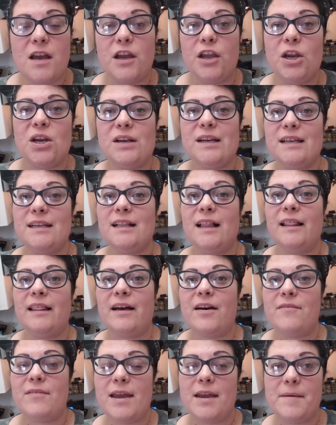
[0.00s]
You're gonna
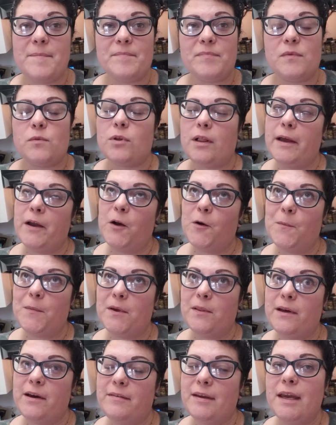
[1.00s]
love it. Well, I hope you
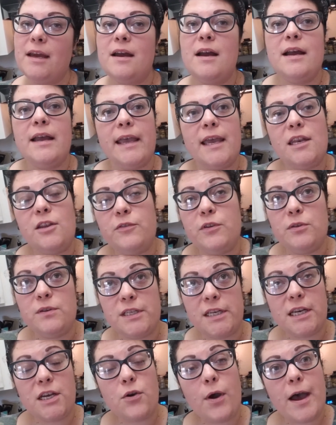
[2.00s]
love it. And if you
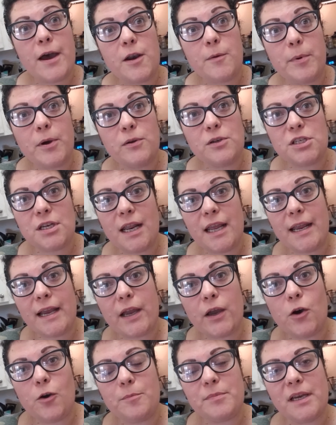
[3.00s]
didn't know how to poach an egg, I
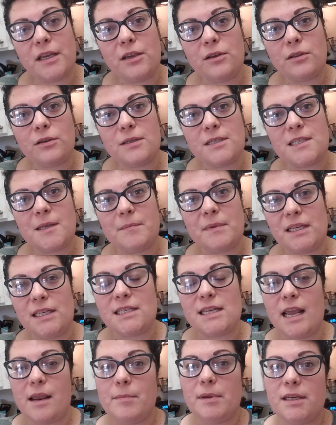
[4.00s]
hope that you learned something
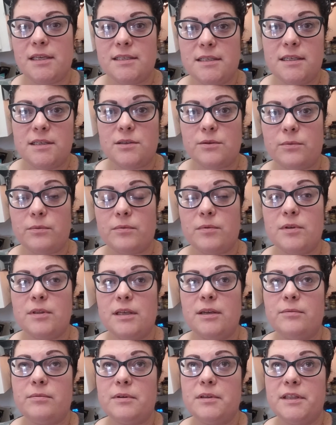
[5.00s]
today because it is a
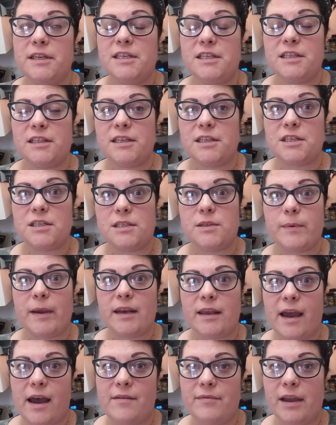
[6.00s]
really, really delicious way
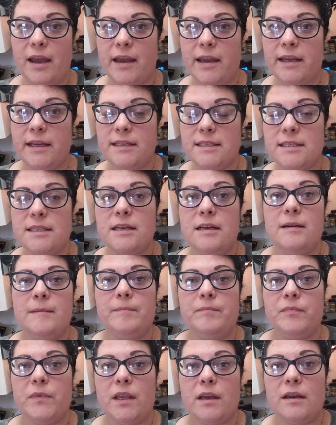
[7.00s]
to have eggs.
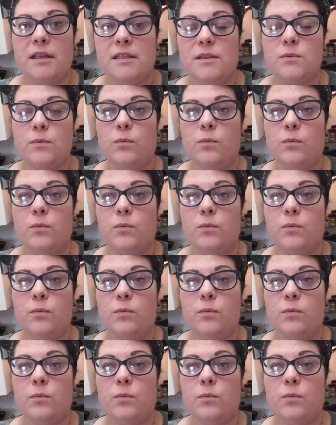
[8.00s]
It's